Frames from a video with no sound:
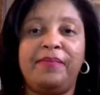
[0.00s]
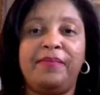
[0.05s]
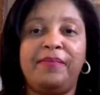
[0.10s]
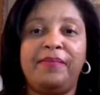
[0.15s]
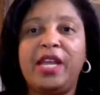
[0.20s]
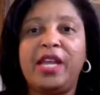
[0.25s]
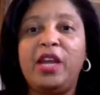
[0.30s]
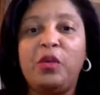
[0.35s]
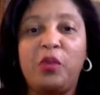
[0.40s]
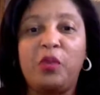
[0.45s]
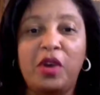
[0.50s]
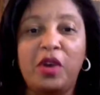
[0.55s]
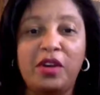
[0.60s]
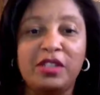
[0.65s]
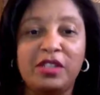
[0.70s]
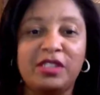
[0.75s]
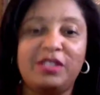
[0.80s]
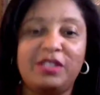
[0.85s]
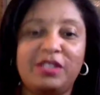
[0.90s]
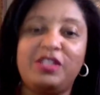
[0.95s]
It
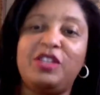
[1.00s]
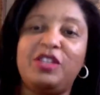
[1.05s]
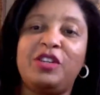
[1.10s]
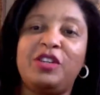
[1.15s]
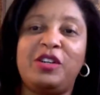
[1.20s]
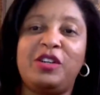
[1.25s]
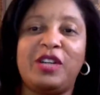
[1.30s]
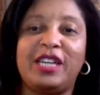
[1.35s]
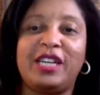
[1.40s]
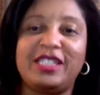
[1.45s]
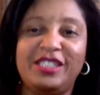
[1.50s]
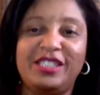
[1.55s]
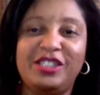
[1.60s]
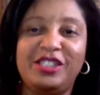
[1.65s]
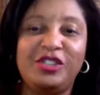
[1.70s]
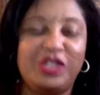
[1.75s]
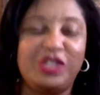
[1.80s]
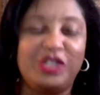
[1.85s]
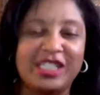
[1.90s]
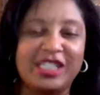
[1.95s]
works,
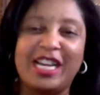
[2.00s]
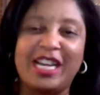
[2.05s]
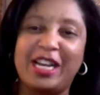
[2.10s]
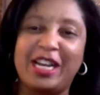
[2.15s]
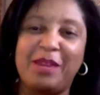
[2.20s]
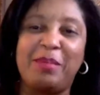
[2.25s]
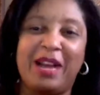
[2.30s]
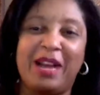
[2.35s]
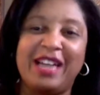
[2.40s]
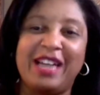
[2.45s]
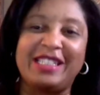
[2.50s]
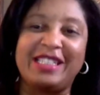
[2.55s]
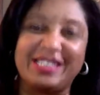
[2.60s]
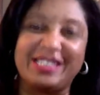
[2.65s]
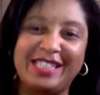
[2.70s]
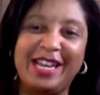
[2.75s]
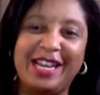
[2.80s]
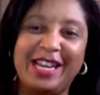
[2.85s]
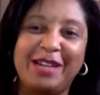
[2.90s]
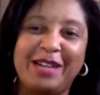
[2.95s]
you just got to apply the
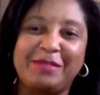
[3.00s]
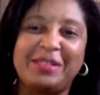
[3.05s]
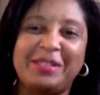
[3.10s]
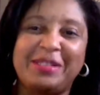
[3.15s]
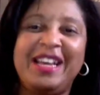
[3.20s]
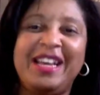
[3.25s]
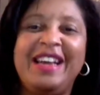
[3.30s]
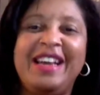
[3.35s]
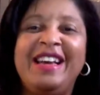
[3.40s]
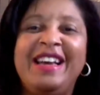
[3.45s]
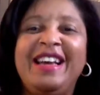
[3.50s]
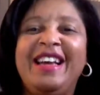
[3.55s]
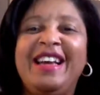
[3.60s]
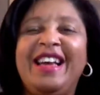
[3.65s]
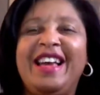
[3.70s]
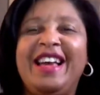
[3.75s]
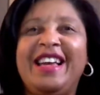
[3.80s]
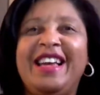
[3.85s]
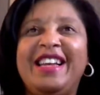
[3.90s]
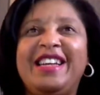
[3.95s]
steps. Yeah.
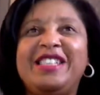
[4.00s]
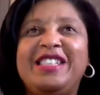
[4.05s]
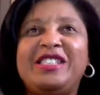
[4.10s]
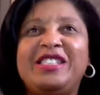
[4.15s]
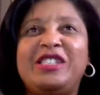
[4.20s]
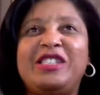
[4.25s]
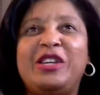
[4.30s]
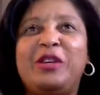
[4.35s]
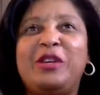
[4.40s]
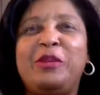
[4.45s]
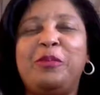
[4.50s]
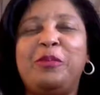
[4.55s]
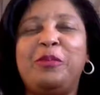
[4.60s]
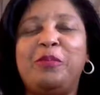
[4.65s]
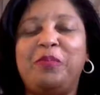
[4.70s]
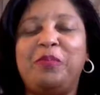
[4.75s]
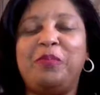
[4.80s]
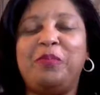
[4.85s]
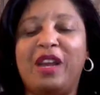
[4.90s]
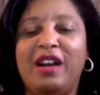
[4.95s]
And so
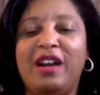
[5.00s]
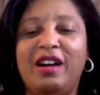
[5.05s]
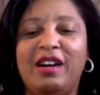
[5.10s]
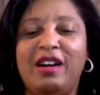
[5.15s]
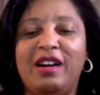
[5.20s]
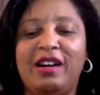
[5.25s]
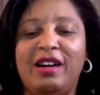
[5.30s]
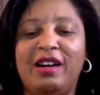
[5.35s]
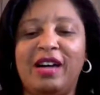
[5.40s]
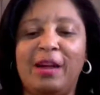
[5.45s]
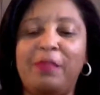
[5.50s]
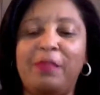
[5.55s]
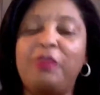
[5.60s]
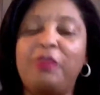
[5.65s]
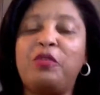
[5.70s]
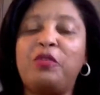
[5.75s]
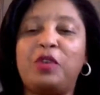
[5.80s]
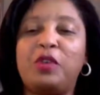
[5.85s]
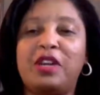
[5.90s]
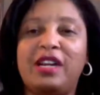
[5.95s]
I put
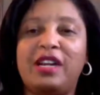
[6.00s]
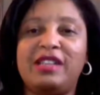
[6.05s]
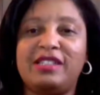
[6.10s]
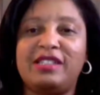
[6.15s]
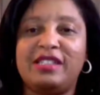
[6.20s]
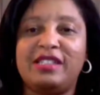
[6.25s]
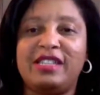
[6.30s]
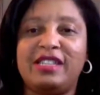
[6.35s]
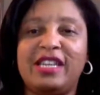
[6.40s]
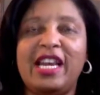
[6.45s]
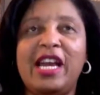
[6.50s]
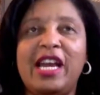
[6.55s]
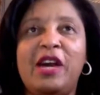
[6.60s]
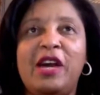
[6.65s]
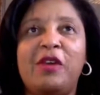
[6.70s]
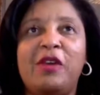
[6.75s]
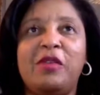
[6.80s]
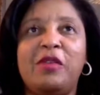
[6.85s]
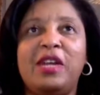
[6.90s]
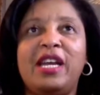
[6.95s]
$40 in the
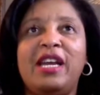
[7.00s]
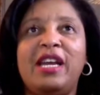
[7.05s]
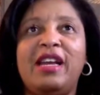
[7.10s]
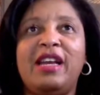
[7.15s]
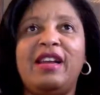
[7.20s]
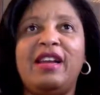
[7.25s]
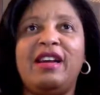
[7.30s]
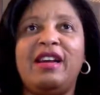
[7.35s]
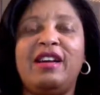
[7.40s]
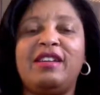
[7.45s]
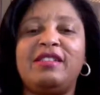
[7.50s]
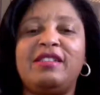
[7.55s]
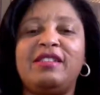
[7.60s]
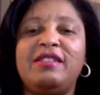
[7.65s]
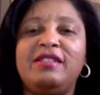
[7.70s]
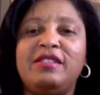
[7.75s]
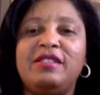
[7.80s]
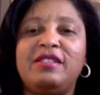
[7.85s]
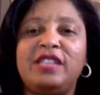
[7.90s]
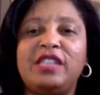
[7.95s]
account and
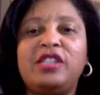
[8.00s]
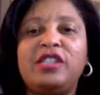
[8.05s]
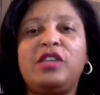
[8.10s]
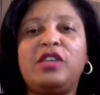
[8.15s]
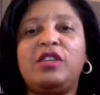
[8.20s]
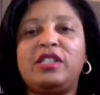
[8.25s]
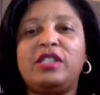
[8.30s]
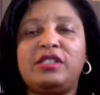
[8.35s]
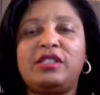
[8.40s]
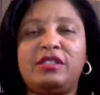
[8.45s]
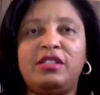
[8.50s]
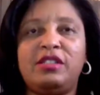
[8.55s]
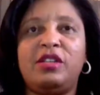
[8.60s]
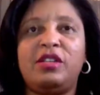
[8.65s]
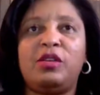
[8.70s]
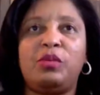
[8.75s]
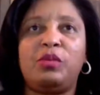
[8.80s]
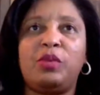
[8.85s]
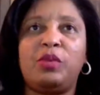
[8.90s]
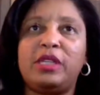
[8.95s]
they told us,
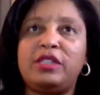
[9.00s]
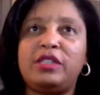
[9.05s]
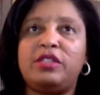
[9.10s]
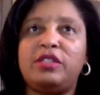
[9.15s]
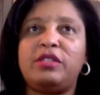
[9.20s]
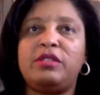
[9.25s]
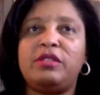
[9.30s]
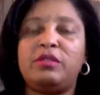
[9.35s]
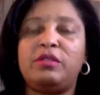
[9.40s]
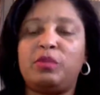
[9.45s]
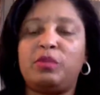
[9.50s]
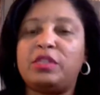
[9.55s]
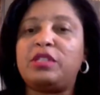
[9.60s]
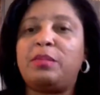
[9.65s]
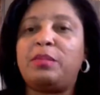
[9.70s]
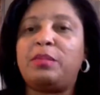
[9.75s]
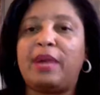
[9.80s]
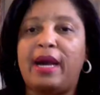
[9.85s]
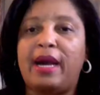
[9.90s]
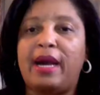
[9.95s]
what to
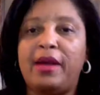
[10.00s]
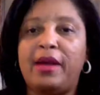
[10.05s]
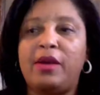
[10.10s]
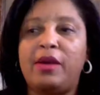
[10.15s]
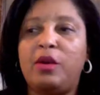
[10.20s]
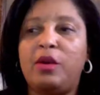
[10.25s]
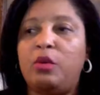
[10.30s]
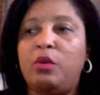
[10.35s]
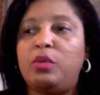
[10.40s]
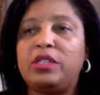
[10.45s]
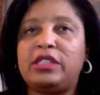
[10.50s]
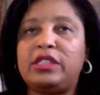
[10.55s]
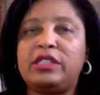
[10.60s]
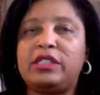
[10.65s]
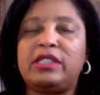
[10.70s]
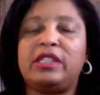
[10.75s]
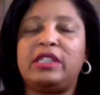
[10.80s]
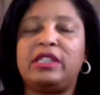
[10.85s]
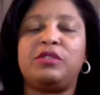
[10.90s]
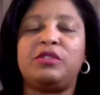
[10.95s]
buy or what to
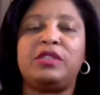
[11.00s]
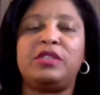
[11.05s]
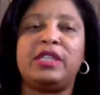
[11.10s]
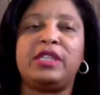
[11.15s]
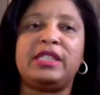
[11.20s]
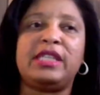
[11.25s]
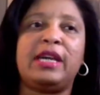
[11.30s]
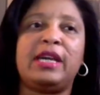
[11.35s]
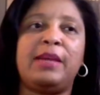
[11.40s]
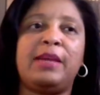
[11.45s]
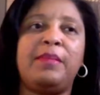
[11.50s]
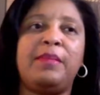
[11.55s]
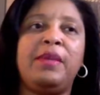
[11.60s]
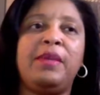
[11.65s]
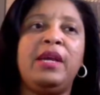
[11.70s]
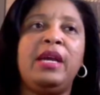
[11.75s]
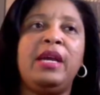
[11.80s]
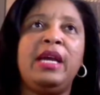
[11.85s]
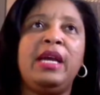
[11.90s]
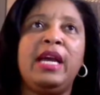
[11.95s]
sell during that time.
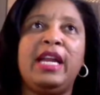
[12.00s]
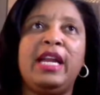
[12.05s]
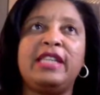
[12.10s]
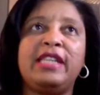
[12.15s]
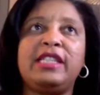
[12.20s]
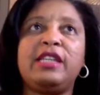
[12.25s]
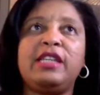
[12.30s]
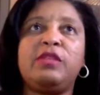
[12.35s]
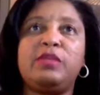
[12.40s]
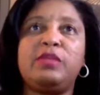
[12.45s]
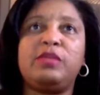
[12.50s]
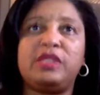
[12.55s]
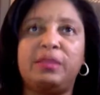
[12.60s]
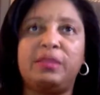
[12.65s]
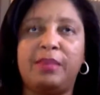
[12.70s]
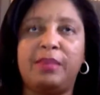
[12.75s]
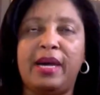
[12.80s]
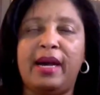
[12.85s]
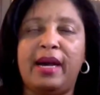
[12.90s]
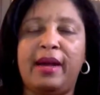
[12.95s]
And I think it was a
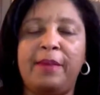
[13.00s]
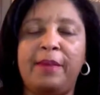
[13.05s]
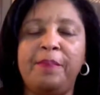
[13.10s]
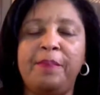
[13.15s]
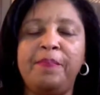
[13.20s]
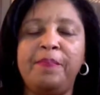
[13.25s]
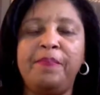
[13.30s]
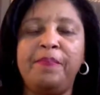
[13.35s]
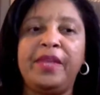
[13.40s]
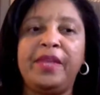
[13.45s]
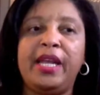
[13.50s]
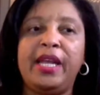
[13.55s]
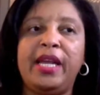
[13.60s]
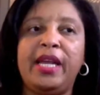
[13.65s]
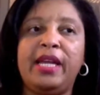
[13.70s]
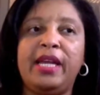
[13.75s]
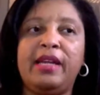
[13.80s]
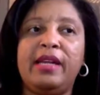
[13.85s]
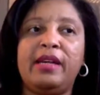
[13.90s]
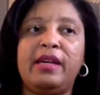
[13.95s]
buy.
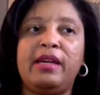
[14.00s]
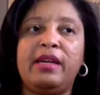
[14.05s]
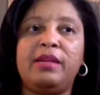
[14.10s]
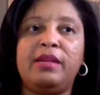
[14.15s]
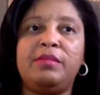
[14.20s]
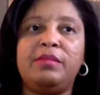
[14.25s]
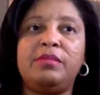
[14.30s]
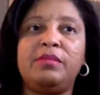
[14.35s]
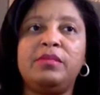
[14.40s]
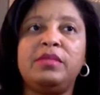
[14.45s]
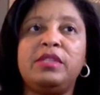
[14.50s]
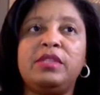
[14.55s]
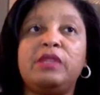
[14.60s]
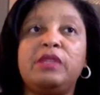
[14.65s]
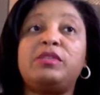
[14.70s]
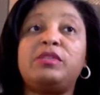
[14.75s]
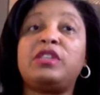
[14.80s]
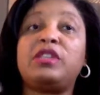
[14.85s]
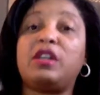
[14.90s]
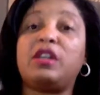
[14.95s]
And they
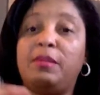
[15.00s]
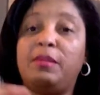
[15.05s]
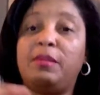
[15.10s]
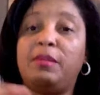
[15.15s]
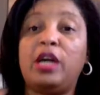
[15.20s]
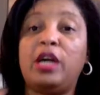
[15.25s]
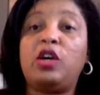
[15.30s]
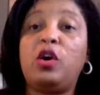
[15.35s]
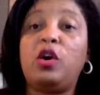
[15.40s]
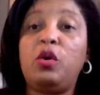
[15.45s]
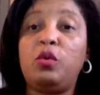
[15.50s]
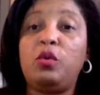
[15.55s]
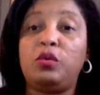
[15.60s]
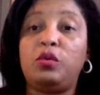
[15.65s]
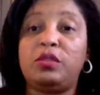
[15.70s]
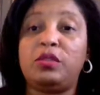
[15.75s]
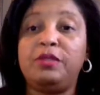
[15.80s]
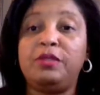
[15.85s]
was talking about gold.